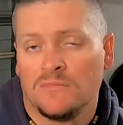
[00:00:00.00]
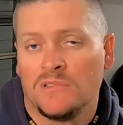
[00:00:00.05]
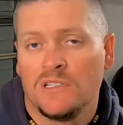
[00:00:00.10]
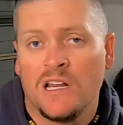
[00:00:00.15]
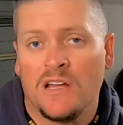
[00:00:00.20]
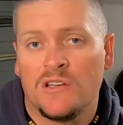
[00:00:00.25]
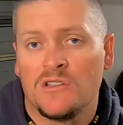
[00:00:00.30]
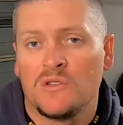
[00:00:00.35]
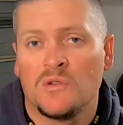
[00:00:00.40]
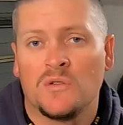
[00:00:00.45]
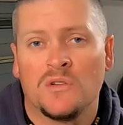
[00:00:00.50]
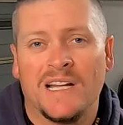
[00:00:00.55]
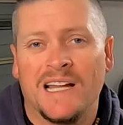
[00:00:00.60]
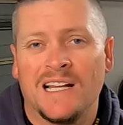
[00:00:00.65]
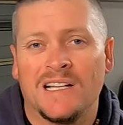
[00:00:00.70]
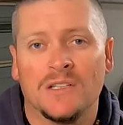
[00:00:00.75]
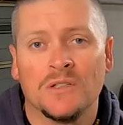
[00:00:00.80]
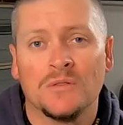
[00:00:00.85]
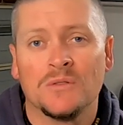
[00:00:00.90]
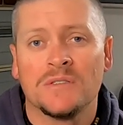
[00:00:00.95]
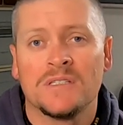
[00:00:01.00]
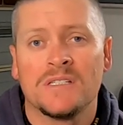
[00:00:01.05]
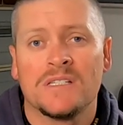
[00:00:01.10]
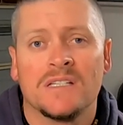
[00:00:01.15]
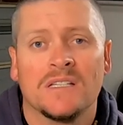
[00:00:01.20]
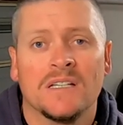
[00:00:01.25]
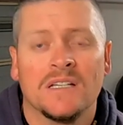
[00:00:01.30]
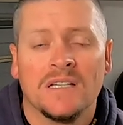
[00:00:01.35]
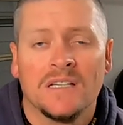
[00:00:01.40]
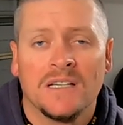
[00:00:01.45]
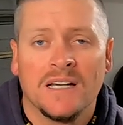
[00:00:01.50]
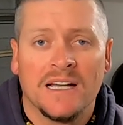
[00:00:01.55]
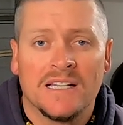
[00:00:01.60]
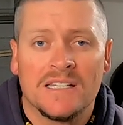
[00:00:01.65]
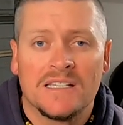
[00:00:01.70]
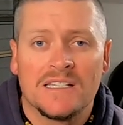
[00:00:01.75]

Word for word: you know, sorting out lures and